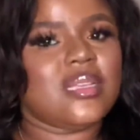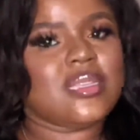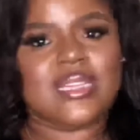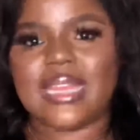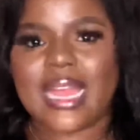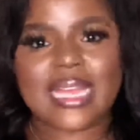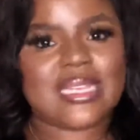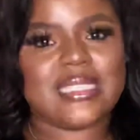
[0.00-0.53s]

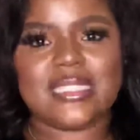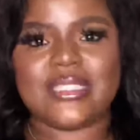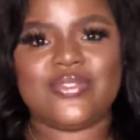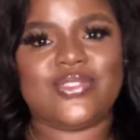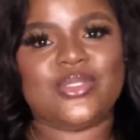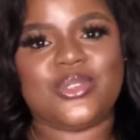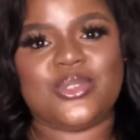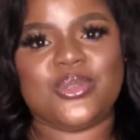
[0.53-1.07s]
Like this
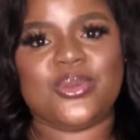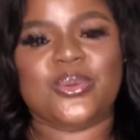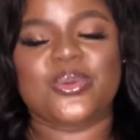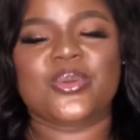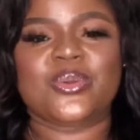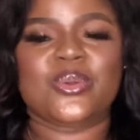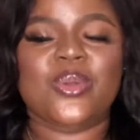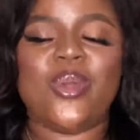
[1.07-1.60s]
video,
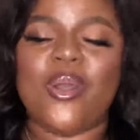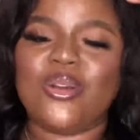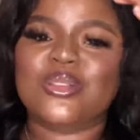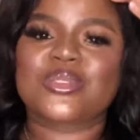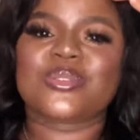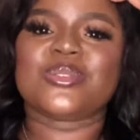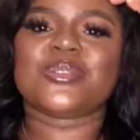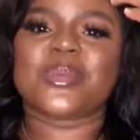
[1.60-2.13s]

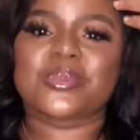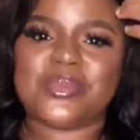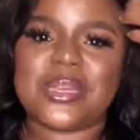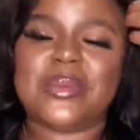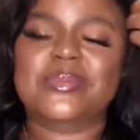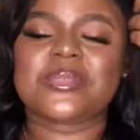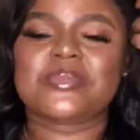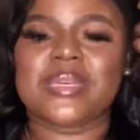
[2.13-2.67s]
Also
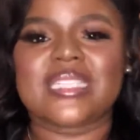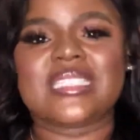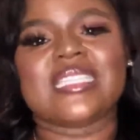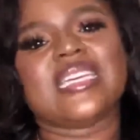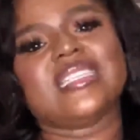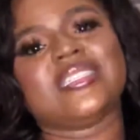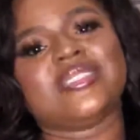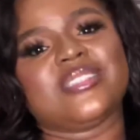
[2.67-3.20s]
subscribe to my
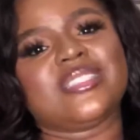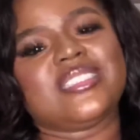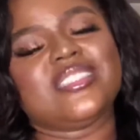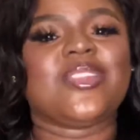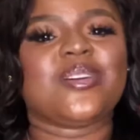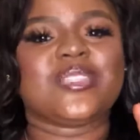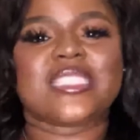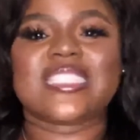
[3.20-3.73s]
channel.
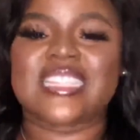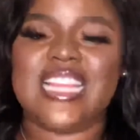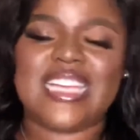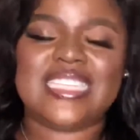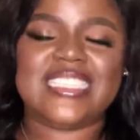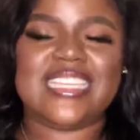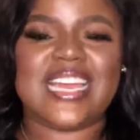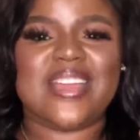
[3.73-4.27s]
Until
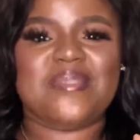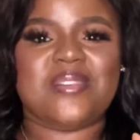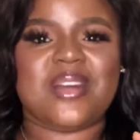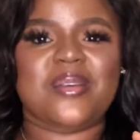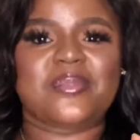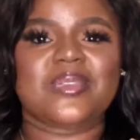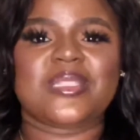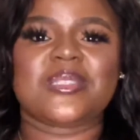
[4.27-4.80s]
next time,
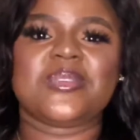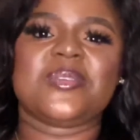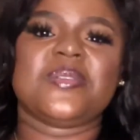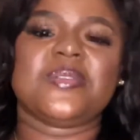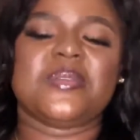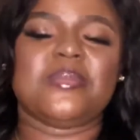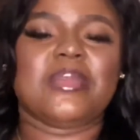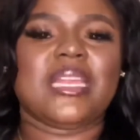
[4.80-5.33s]
I'll be seeing
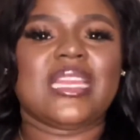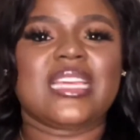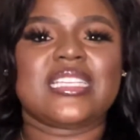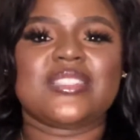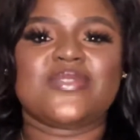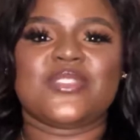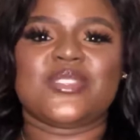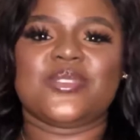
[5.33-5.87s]
you in my next
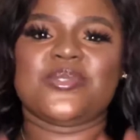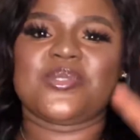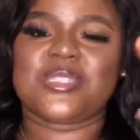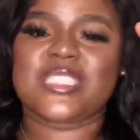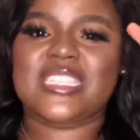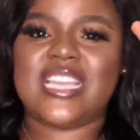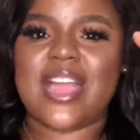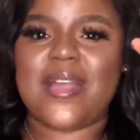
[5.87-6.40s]
video.
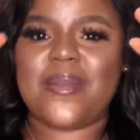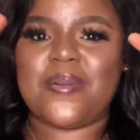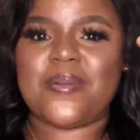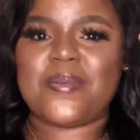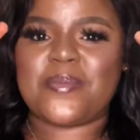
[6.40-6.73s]
Ciao.